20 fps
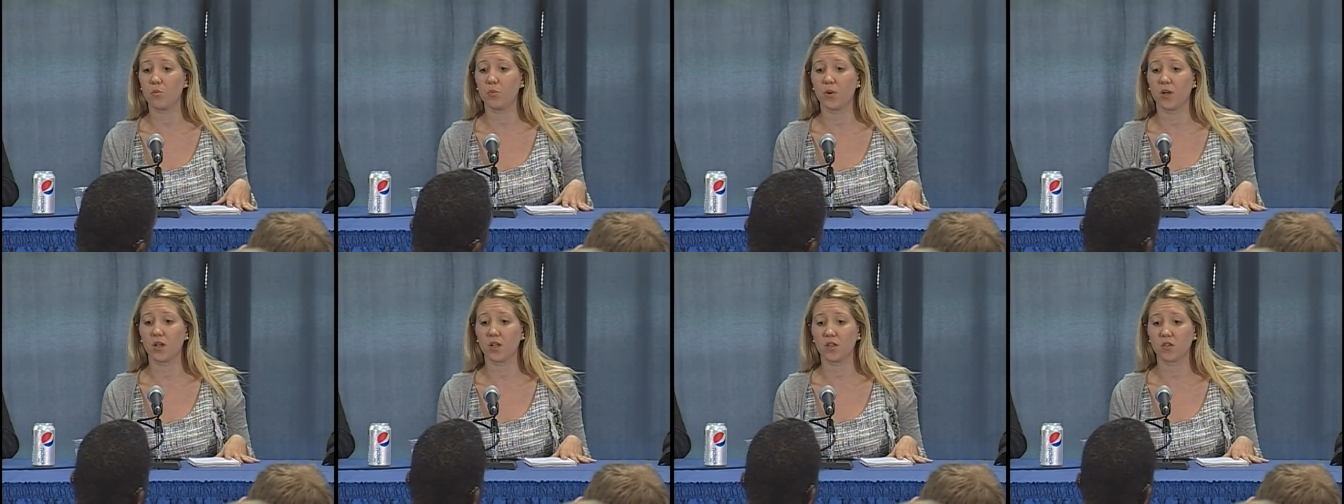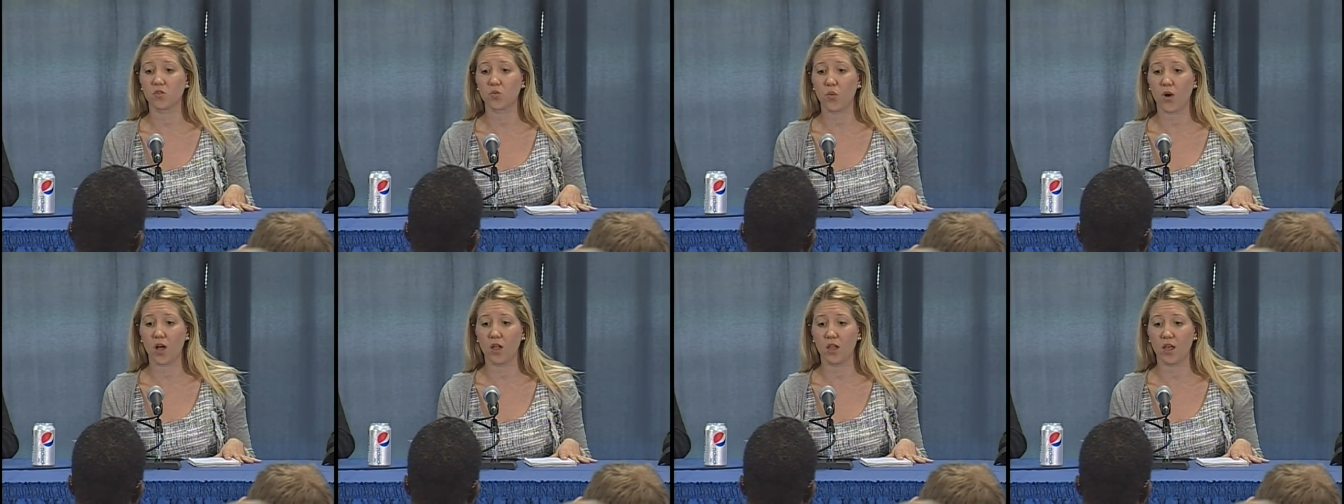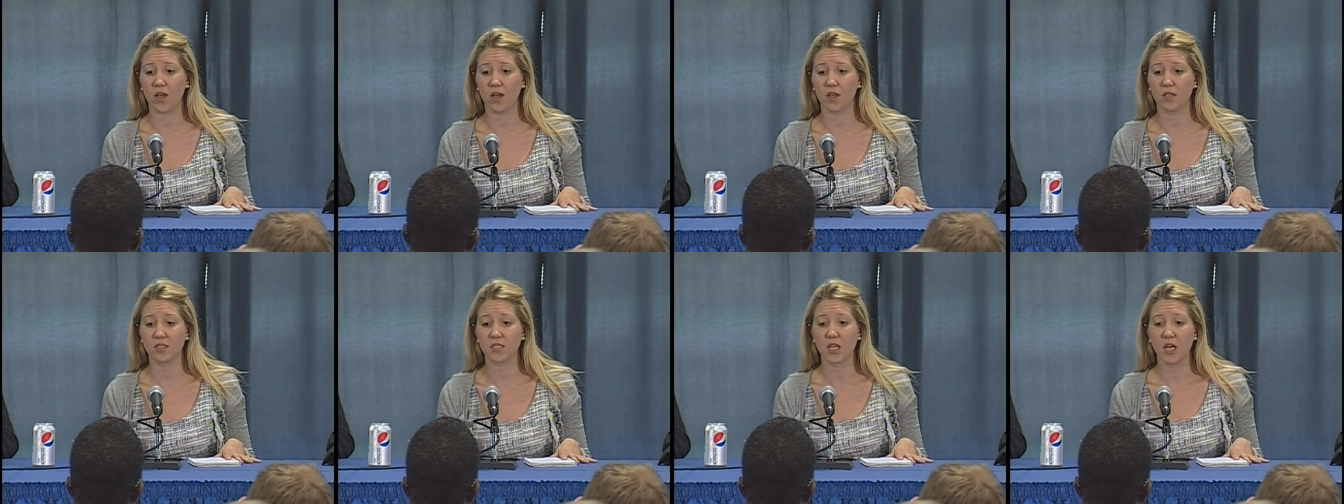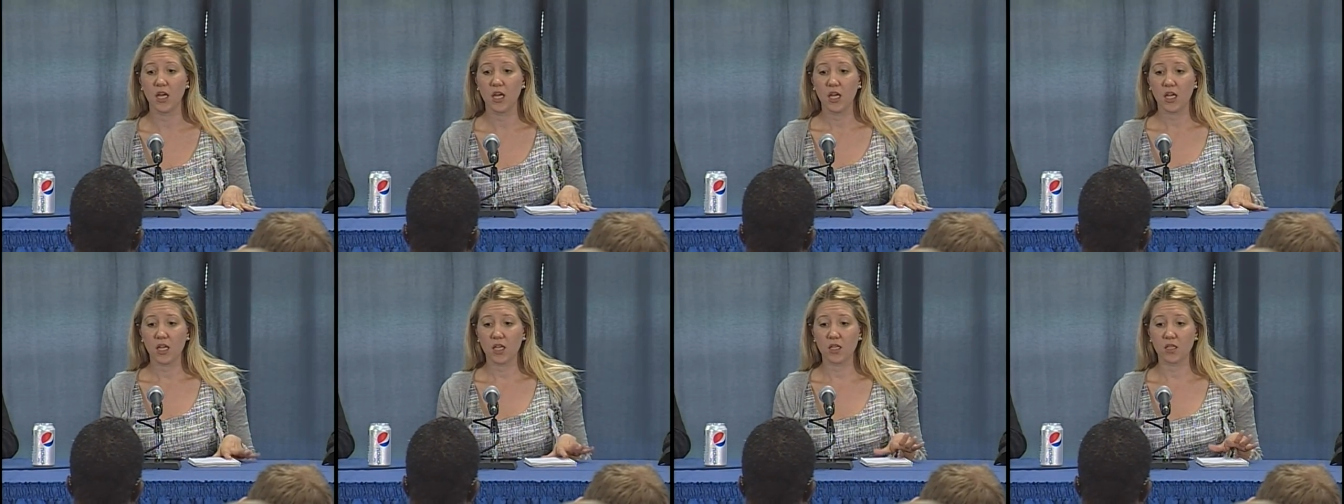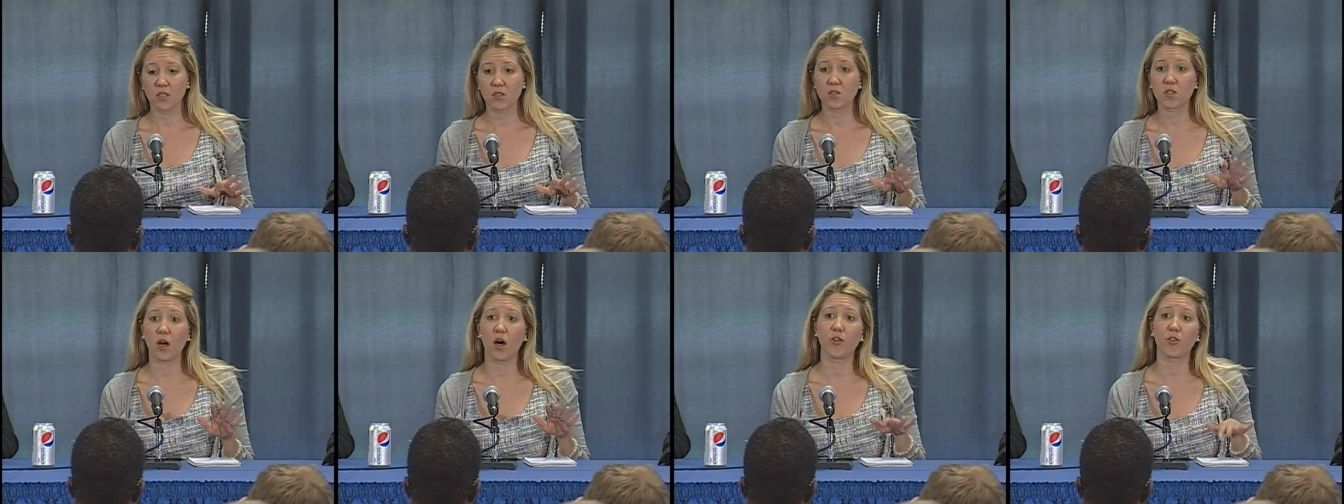but as well as
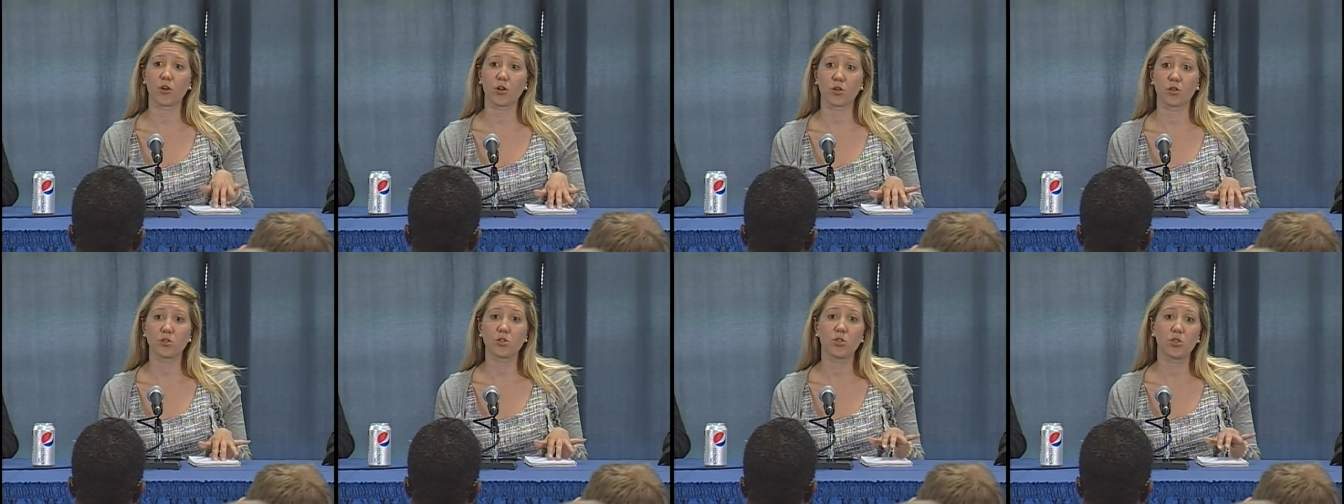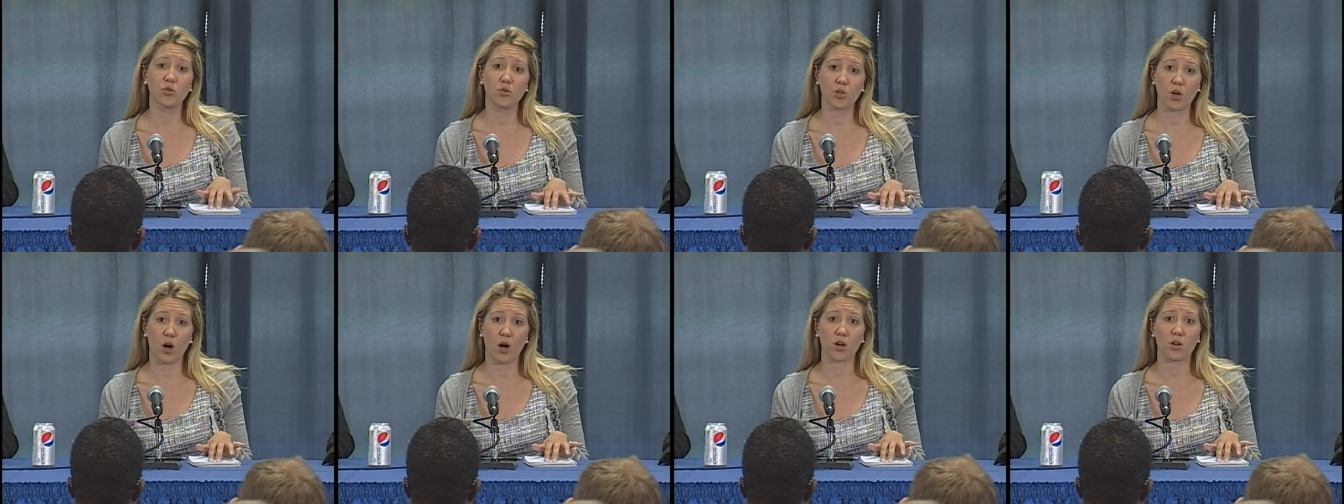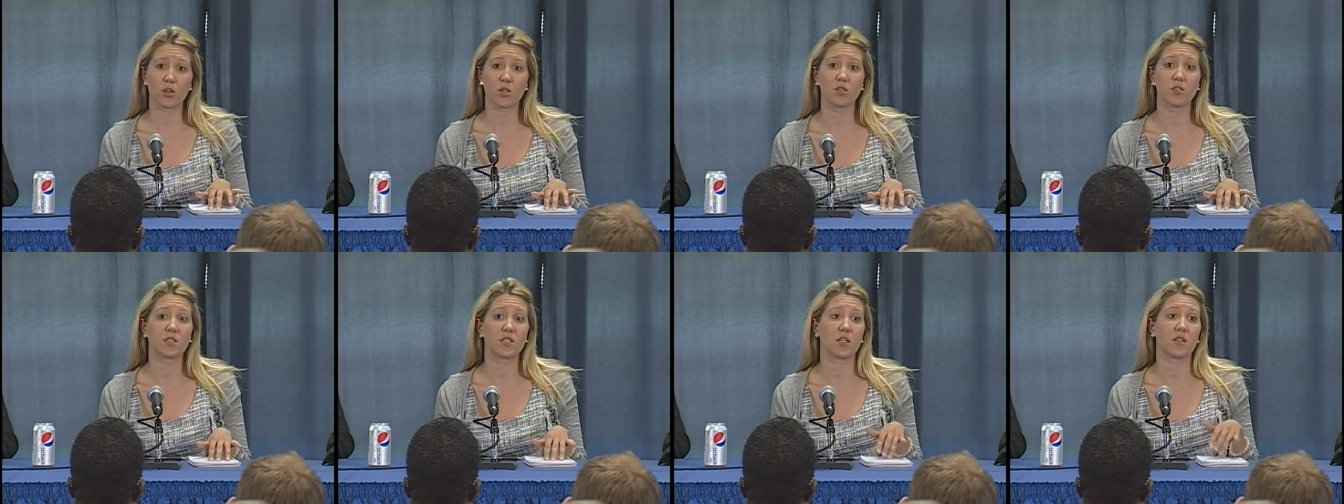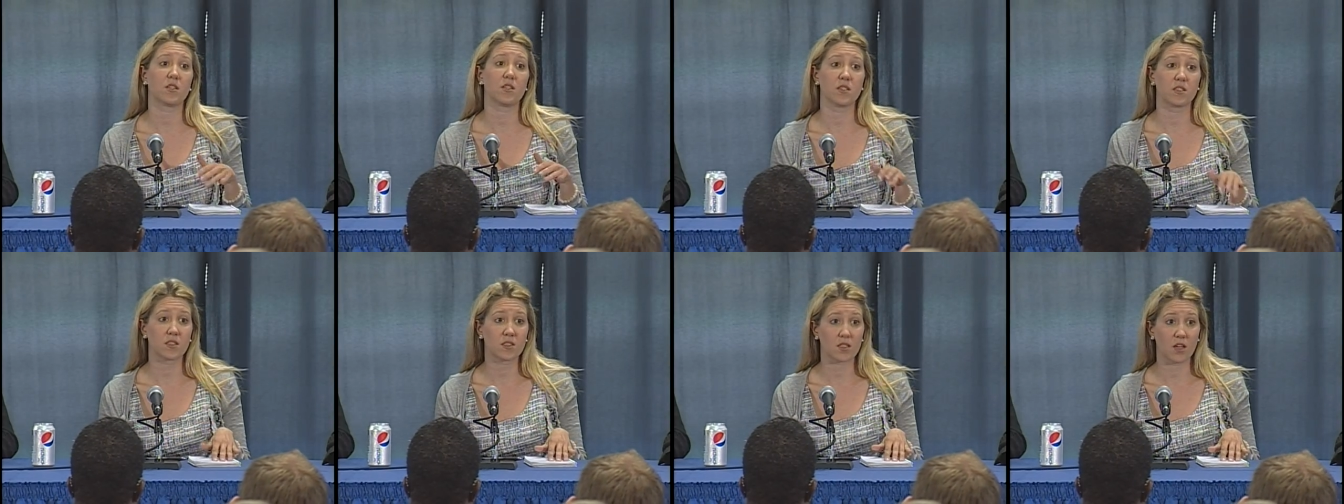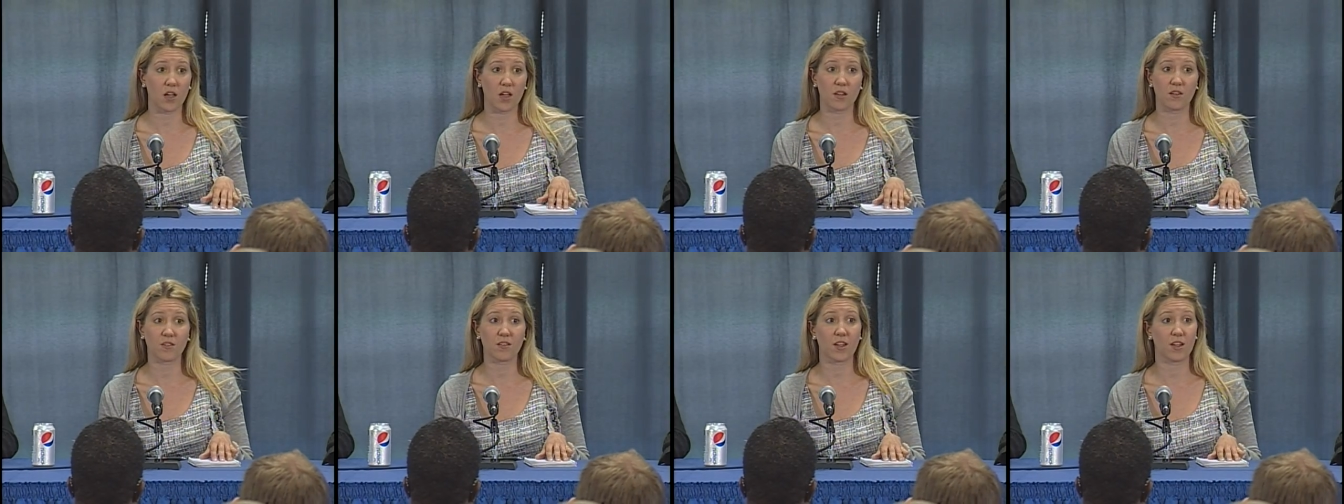his other two daughters and his
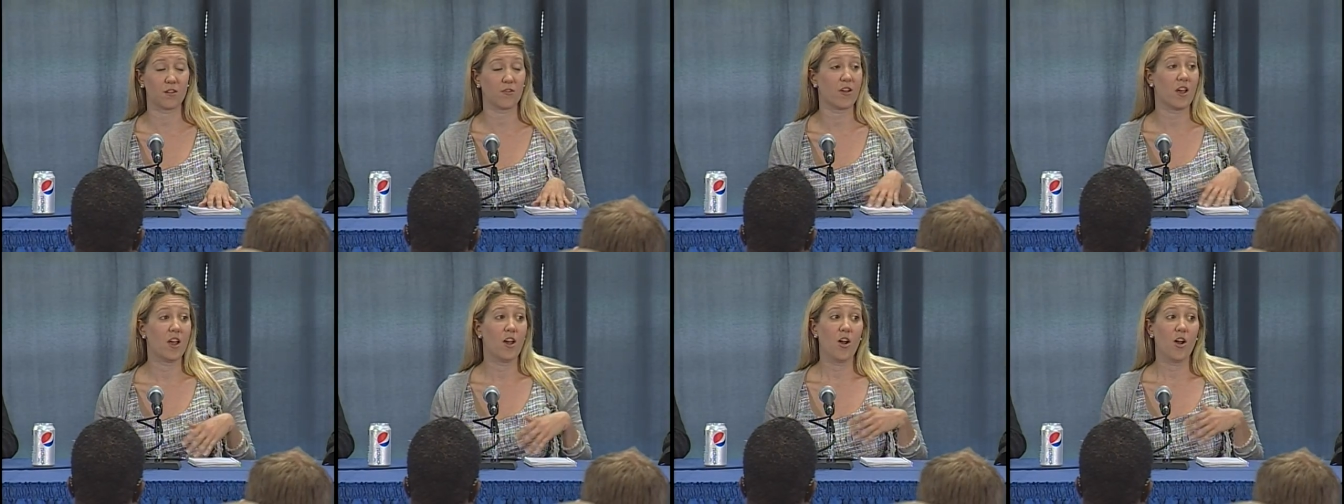son, kind of